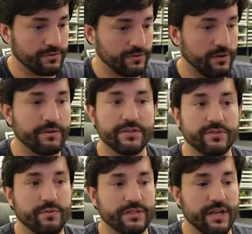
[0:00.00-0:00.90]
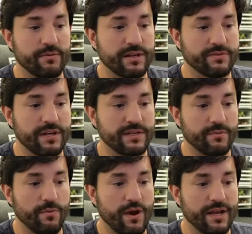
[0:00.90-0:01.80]
Oh, it just walked out of max range. I'm
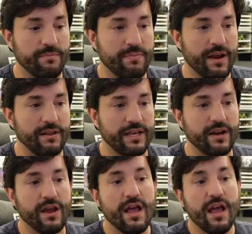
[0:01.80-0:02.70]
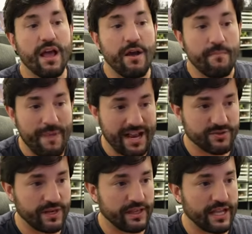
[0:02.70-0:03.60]
going to walk in barely here. Max
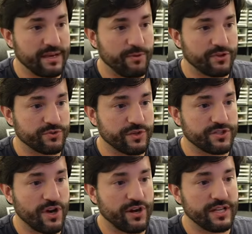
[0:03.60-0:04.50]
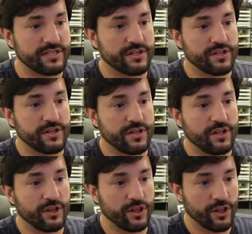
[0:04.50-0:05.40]
rank lightning bolt, switch targets,
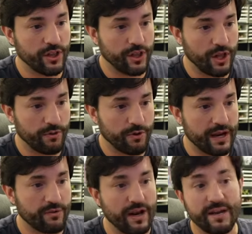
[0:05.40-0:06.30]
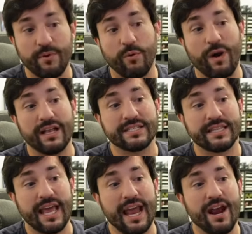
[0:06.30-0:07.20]
lower rank lightning bolt while it's in
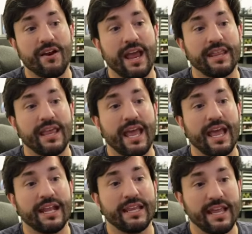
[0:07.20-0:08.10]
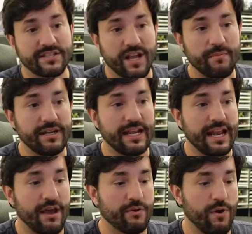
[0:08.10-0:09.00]
the air, and then that's coming, and
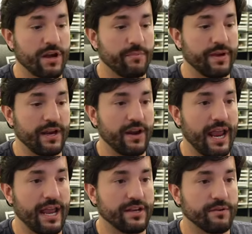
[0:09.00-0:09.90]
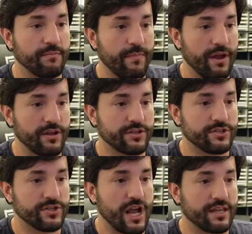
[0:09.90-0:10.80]
now I walk up here and
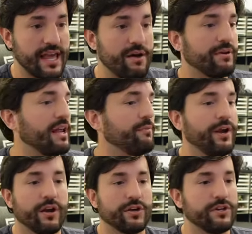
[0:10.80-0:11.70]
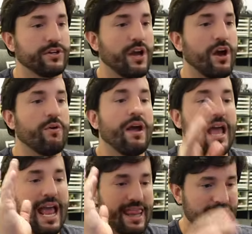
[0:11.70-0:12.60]
shock that one, and we are good to go.
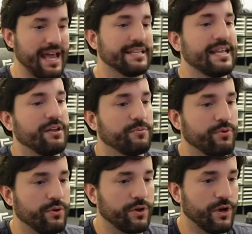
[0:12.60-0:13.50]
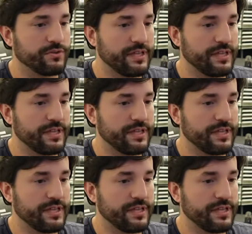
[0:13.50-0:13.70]
That is how the pull goes.